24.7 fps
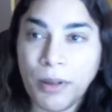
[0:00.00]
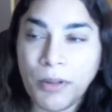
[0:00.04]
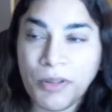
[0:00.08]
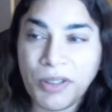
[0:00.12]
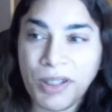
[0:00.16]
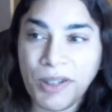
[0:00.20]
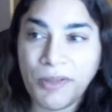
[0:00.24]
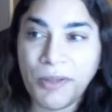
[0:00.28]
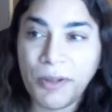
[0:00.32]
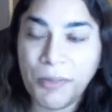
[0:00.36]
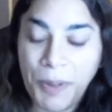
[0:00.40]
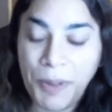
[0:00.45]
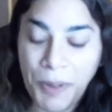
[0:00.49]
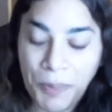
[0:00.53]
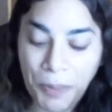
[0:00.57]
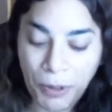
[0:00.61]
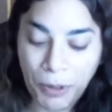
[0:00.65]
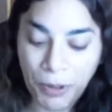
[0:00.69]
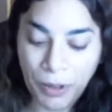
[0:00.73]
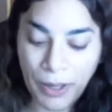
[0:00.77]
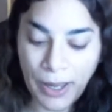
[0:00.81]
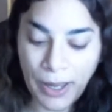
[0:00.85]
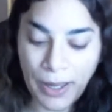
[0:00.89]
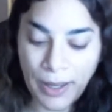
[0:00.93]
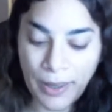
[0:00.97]
several
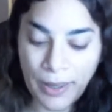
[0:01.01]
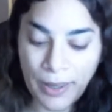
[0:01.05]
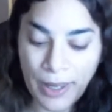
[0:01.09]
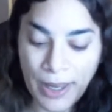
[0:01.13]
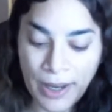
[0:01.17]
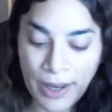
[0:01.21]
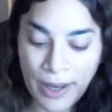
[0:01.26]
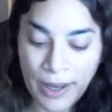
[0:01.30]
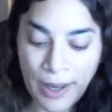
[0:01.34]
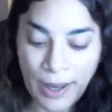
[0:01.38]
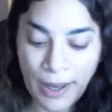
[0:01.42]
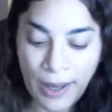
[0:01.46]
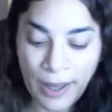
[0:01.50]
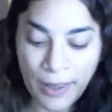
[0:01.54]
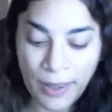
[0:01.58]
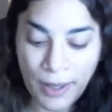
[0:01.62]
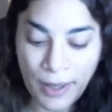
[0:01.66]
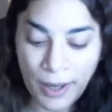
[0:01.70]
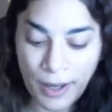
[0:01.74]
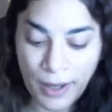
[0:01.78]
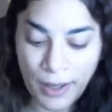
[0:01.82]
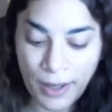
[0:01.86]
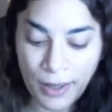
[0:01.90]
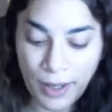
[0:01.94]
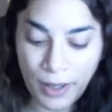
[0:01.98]
people, and then
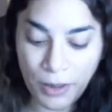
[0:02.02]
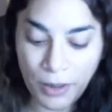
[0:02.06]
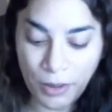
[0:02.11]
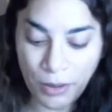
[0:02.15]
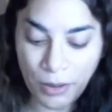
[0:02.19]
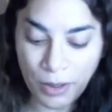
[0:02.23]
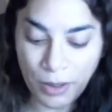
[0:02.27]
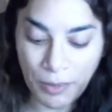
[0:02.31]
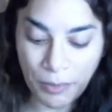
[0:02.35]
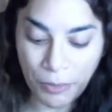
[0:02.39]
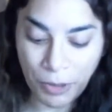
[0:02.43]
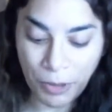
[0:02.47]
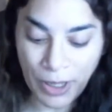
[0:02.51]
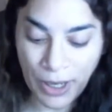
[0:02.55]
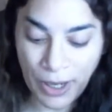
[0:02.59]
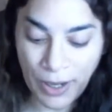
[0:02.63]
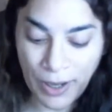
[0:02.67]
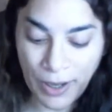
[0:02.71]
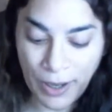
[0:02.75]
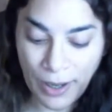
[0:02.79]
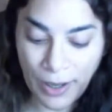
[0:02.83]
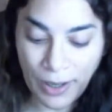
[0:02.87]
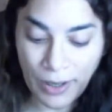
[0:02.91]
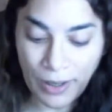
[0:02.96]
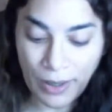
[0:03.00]
they told them,
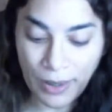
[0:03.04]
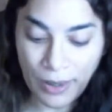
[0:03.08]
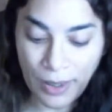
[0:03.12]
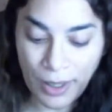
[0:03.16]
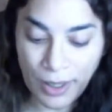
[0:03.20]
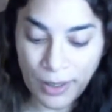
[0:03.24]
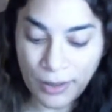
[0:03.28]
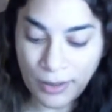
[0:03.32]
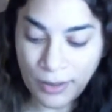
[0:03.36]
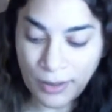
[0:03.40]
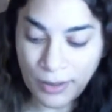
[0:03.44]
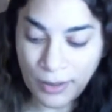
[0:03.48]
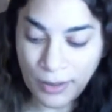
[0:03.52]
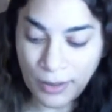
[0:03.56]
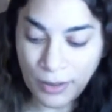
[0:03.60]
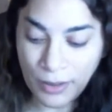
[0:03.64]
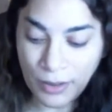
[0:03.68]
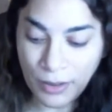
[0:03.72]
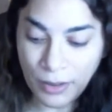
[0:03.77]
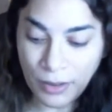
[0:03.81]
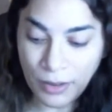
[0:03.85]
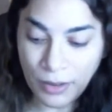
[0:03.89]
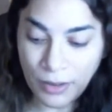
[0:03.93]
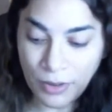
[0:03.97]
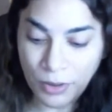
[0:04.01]
okay, this
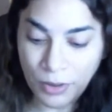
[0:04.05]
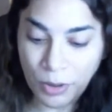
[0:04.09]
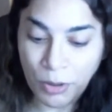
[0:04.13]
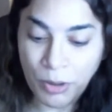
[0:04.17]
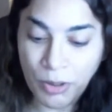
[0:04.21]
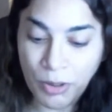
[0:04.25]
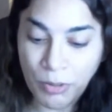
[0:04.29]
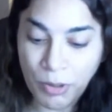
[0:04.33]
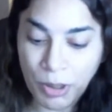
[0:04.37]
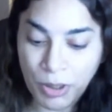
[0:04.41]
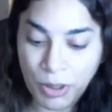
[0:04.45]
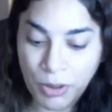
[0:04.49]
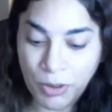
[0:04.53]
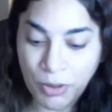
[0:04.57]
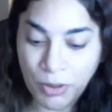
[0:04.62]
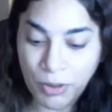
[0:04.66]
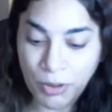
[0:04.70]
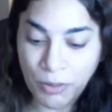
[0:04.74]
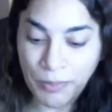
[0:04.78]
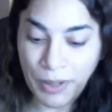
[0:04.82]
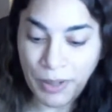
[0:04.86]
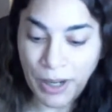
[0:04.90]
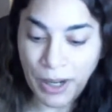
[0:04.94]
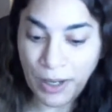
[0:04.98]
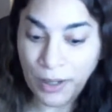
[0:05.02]
story was
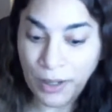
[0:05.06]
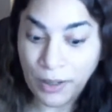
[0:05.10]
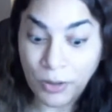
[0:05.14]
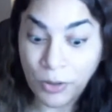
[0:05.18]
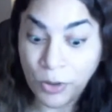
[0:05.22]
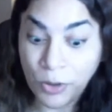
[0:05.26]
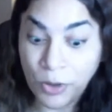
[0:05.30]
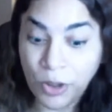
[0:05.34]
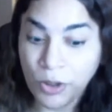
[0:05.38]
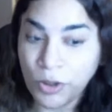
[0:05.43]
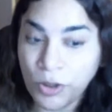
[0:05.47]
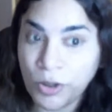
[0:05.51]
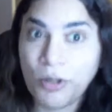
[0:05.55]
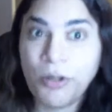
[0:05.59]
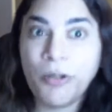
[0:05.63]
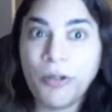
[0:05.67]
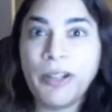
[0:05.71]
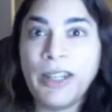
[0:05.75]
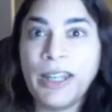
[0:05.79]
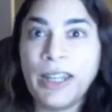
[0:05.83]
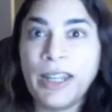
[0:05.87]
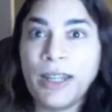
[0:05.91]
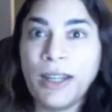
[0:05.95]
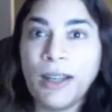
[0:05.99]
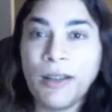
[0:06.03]
told by George
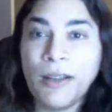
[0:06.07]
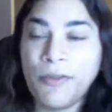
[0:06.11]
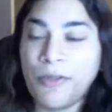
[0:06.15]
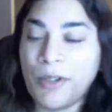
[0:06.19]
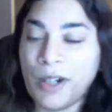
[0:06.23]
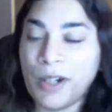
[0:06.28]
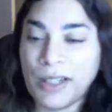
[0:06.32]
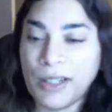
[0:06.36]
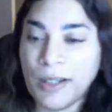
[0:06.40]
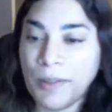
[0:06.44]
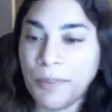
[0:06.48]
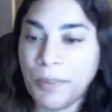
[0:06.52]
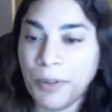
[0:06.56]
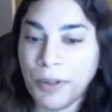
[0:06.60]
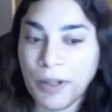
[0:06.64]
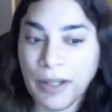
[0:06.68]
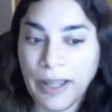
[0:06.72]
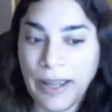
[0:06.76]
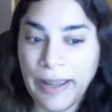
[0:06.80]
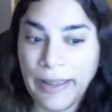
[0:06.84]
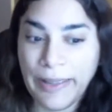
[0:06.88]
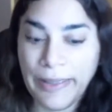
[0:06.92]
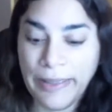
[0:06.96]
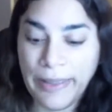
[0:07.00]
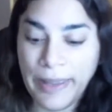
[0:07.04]
Clooney, for example,
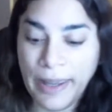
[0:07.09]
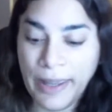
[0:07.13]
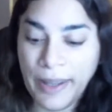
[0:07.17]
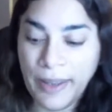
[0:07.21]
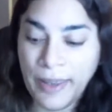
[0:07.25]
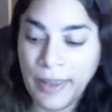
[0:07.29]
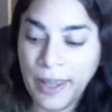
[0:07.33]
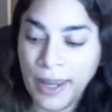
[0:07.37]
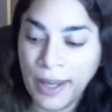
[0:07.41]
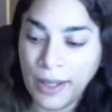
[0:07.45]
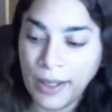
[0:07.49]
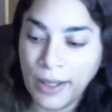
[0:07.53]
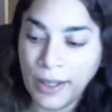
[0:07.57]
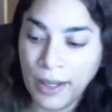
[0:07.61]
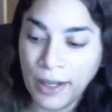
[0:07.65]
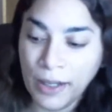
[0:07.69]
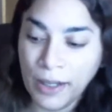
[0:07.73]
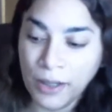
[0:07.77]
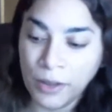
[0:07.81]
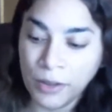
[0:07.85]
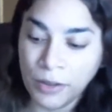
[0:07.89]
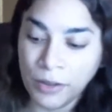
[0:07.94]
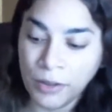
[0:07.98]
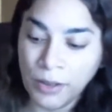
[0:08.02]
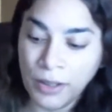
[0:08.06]
and then they
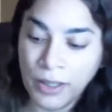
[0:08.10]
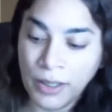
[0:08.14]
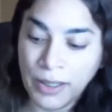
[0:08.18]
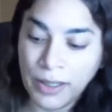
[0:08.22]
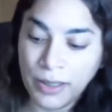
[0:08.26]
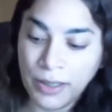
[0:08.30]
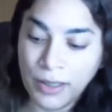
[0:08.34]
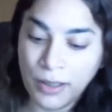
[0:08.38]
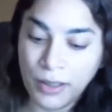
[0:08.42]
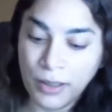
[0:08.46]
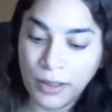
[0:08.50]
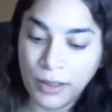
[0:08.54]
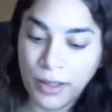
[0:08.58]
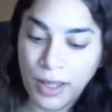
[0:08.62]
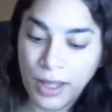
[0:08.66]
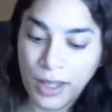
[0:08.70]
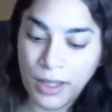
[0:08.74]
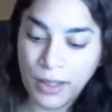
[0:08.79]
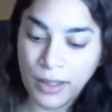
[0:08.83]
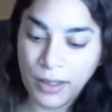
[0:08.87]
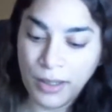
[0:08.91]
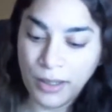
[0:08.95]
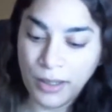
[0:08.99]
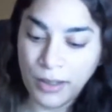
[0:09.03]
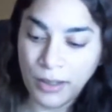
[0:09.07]
told this
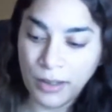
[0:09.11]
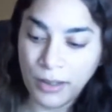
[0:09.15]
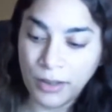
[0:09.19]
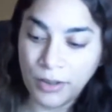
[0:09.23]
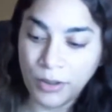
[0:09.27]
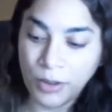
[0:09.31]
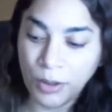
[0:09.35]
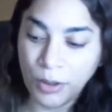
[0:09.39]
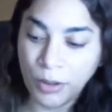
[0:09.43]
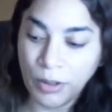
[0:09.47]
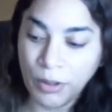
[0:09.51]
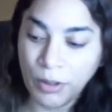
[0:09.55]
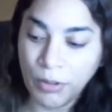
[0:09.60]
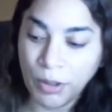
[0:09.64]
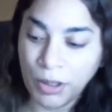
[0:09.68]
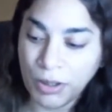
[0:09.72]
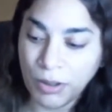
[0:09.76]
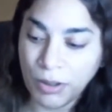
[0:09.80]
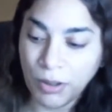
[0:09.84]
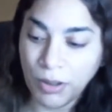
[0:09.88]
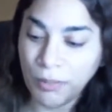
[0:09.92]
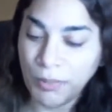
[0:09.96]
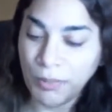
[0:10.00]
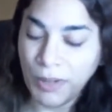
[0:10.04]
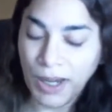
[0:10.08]
story was
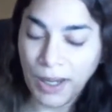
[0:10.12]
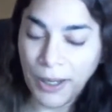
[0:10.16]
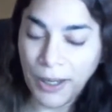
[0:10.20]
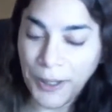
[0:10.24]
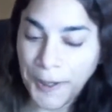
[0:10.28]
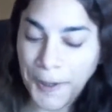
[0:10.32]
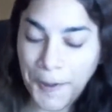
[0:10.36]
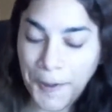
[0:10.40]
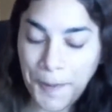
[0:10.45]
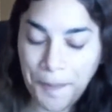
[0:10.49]
told by